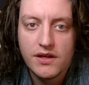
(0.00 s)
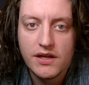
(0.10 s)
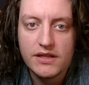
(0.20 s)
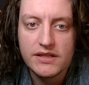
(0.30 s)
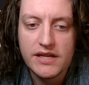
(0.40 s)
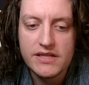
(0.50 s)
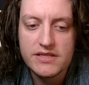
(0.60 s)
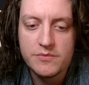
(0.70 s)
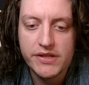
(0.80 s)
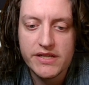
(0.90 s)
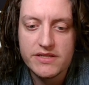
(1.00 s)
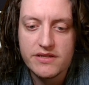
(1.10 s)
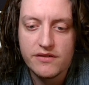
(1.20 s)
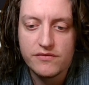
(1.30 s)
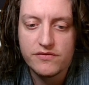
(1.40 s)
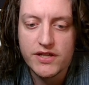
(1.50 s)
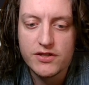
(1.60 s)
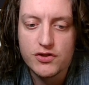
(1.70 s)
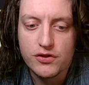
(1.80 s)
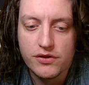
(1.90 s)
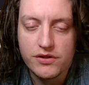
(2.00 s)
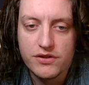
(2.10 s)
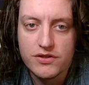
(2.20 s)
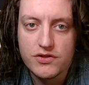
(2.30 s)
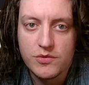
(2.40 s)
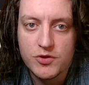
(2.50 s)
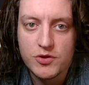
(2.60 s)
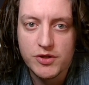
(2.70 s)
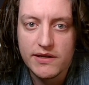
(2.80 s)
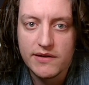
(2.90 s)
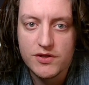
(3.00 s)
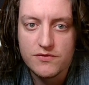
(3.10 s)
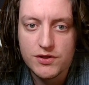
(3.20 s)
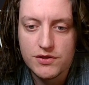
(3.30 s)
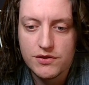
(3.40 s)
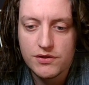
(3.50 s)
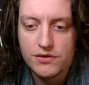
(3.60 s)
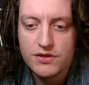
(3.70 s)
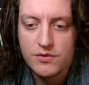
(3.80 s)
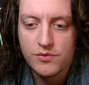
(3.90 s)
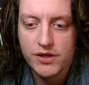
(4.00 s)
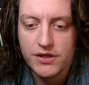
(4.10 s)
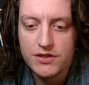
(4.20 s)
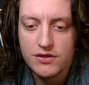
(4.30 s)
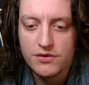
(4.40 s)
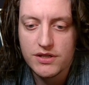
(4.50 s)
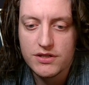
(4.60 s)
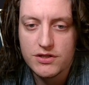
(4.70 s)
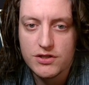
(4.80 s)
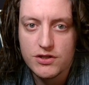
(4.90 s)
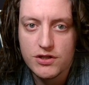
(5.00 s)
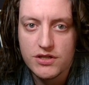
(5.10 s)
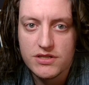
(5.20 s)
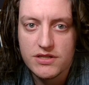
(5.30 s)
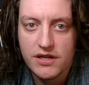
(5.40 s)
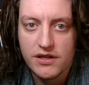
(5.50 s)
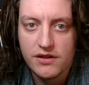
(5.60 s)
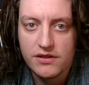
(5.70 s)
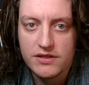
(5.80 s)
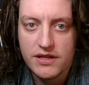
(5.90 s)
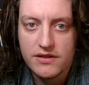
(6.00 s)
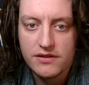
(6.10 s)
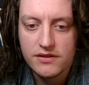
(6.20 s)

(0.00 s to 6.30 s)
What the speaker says: in case he plays Avenger. The Stormtrooper covers for Dooku. So what we're gonna do is just they're dead.